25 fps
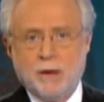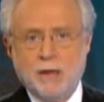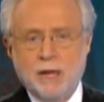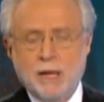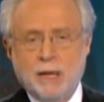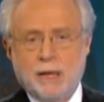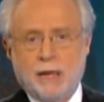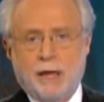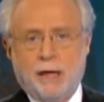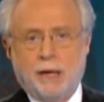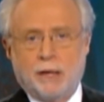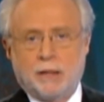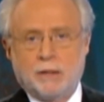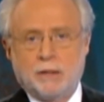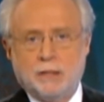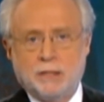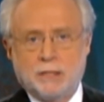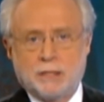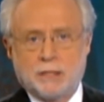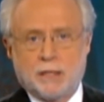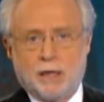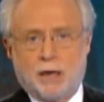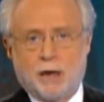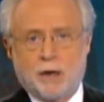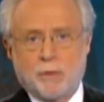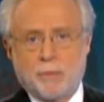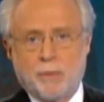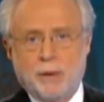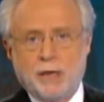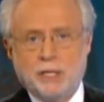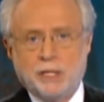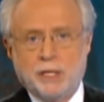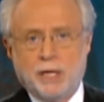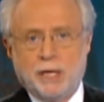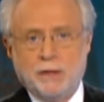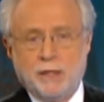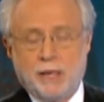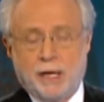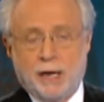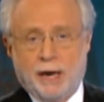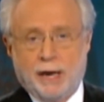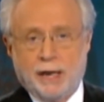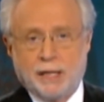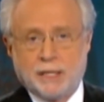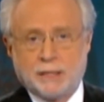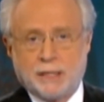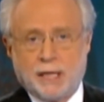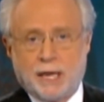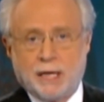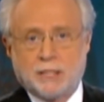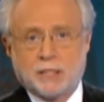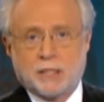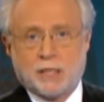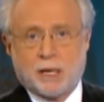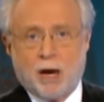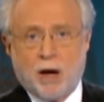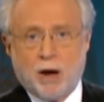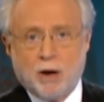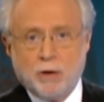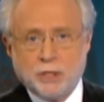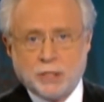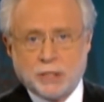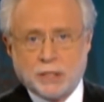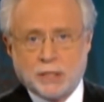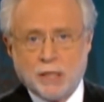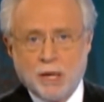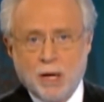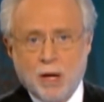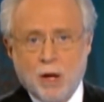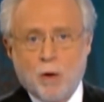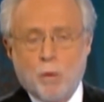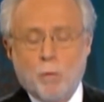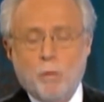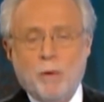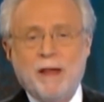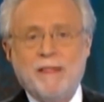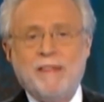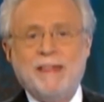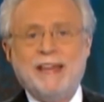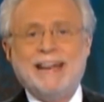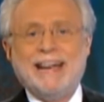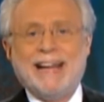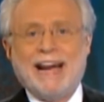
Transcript: and it could start reaching the United States coast within